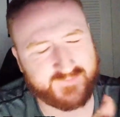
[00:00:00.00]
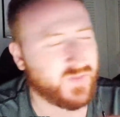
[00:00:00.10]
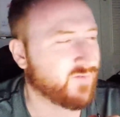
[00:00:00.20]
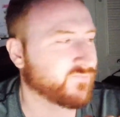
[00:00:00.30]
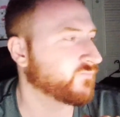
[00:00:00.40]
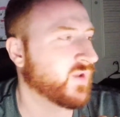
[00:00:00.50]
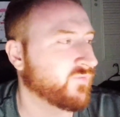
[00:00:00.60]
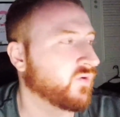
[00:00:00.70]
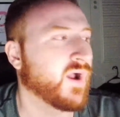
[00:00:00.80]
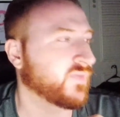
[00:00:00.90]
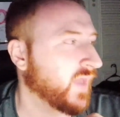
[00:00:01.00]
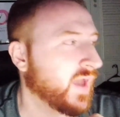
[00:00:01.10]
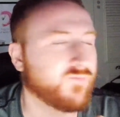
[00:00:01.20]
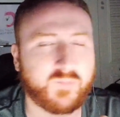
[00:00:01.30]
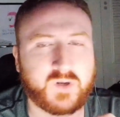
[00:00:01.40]
I've never liked that.
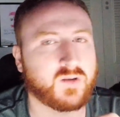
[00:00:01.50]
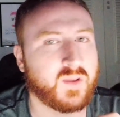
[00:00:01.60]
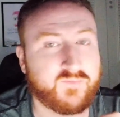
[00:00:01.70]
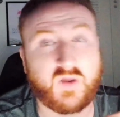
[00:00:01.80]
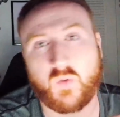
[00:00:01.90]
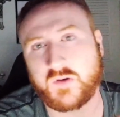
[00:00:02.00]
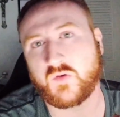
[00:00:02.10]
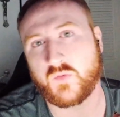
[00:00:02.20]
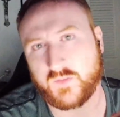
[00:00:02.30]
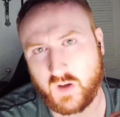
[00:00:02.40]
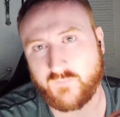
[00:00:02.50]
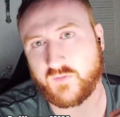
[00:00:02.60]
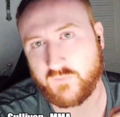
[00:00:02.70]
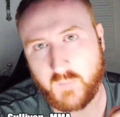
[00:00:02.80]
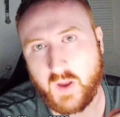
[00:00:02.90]
If I'm going to lift, I want to do it in the
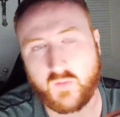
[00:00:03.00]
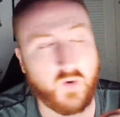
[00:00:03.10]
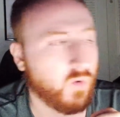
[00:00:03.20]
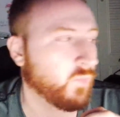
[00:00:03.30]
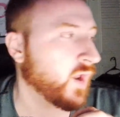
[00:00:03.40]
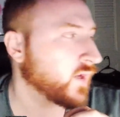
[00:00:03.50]
comfort of my own home, right?